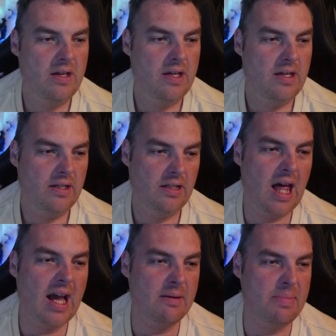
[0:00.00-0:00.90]

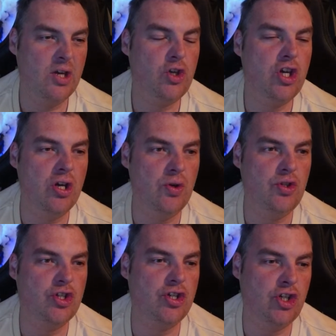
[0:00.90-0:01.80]
Lang, it'd be a
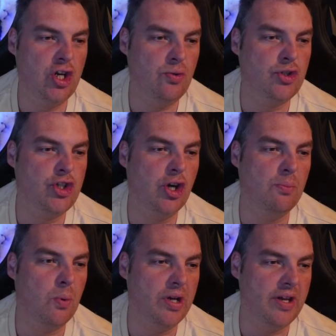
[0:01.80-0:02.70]
huge dub,
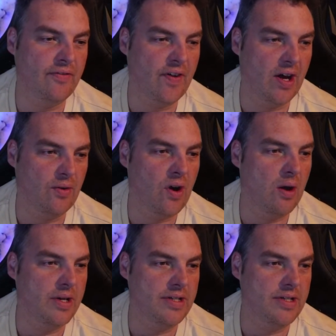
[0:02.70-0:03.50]
wouldn't it, for Rowan?